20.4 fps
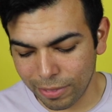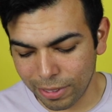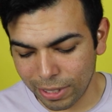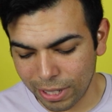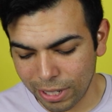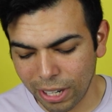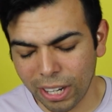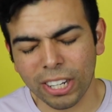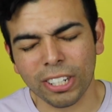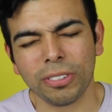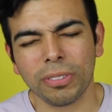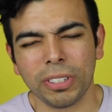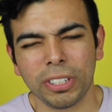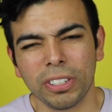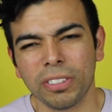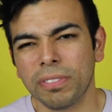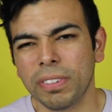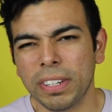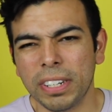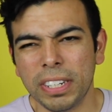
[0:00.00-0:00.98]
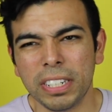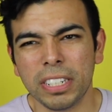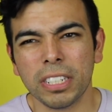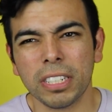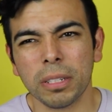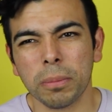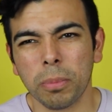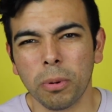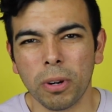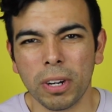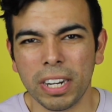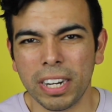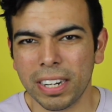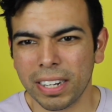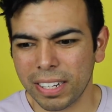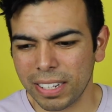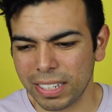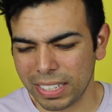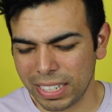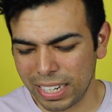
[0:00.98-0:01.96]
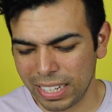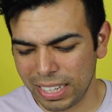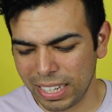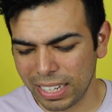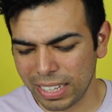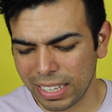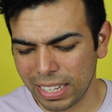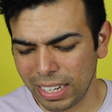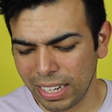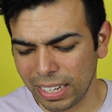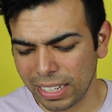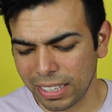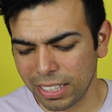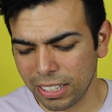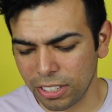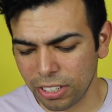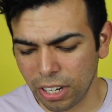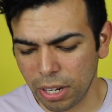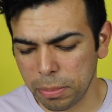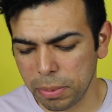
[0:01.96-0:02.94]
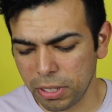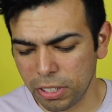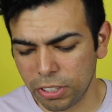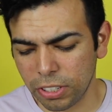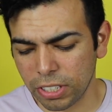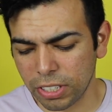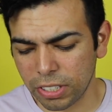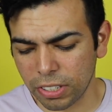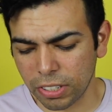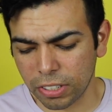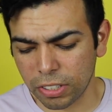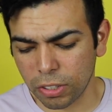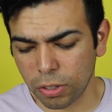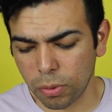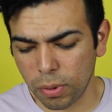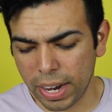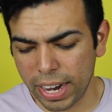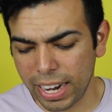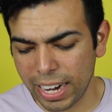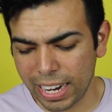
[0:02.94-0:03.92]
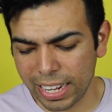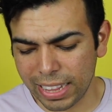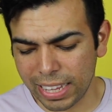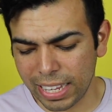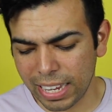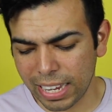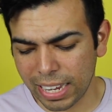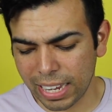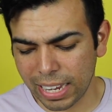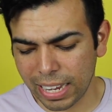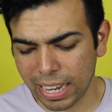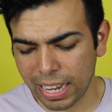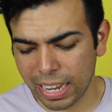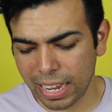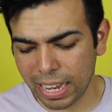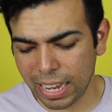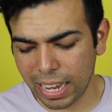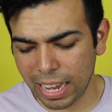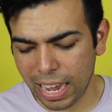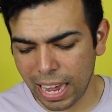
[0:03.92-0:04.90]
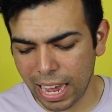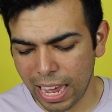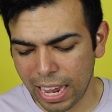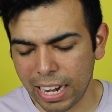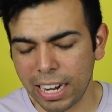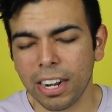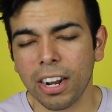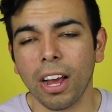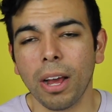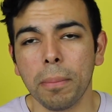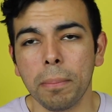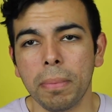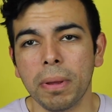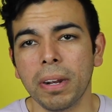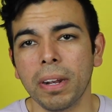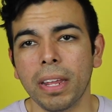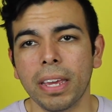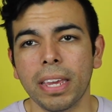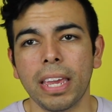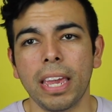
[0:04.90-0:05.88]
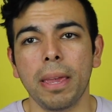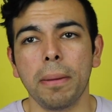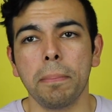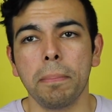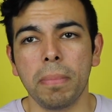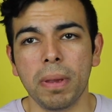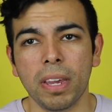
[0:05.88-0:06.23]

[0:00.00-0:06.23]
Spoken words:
Gosh, which is very disappointing because I think that like the top of the dress looks great. I think had it not been like a